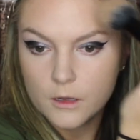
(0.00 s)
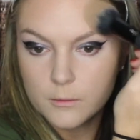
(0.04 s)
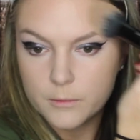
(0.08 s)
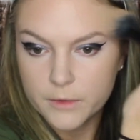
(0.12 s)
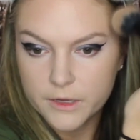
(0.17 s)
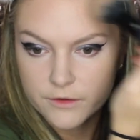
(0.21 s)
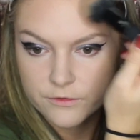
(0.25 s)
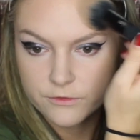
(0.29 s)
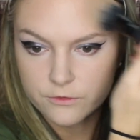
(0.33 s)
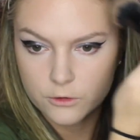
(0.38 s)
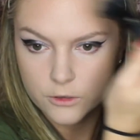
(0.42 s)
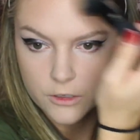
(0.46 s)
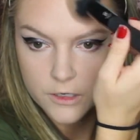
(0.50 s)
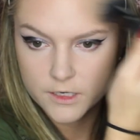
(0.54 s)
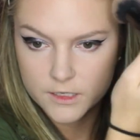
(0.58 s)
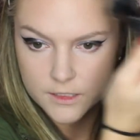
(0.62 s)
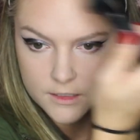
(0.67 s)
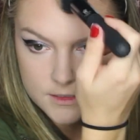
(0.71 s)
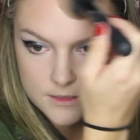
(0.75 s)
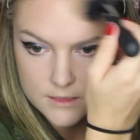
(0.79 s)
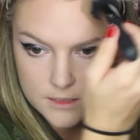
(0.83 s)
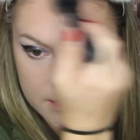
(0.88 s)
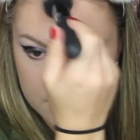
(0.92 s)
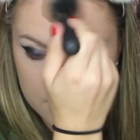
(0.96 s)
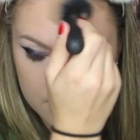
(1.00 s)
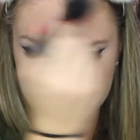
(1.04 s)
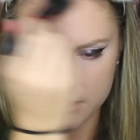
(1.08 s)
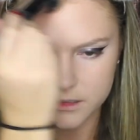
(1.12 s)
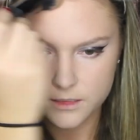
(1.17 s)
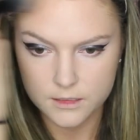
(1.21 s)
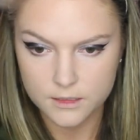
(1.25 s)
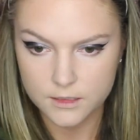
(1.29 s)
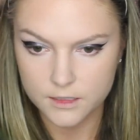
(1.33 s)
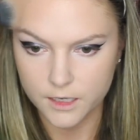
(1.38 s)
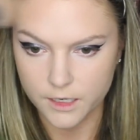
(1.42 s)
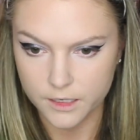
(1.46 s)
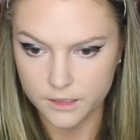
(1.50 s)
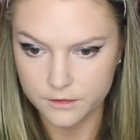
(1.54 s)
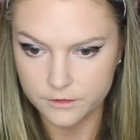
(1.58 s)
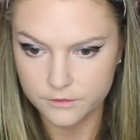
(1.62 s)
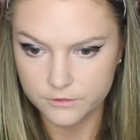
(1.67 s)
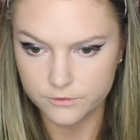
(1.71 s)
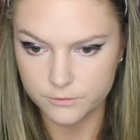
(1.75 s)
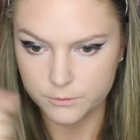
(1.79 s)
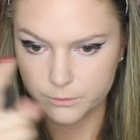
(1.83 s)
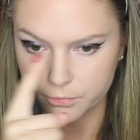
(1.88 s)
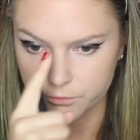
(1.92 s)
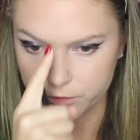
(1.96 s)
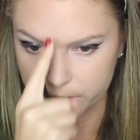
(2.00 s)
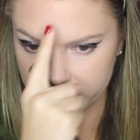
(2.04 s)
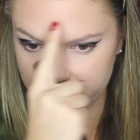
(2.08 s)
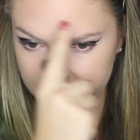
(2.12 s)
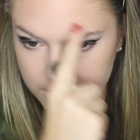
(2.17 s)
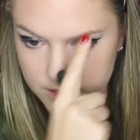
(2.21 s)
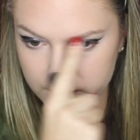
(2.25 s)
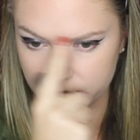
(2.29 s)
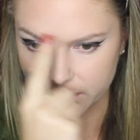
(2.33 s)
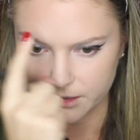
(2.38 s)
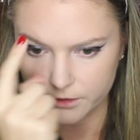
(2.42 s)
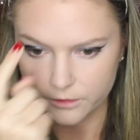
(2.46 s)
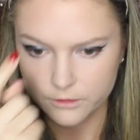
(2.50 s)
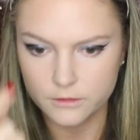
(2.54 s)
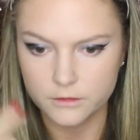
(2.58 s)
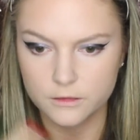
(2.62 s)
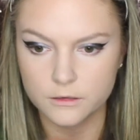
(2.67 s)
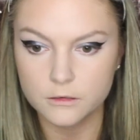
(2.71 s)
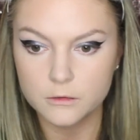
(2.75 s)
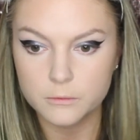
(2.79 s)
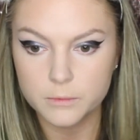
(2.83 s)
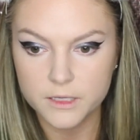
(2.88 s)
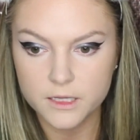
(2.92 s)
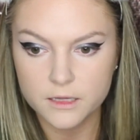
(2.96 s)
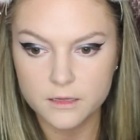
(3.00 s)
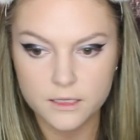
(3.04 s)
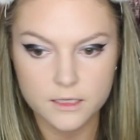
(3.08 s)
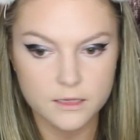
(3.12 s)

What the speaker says: My forehead is like kind of breaking out a little bit.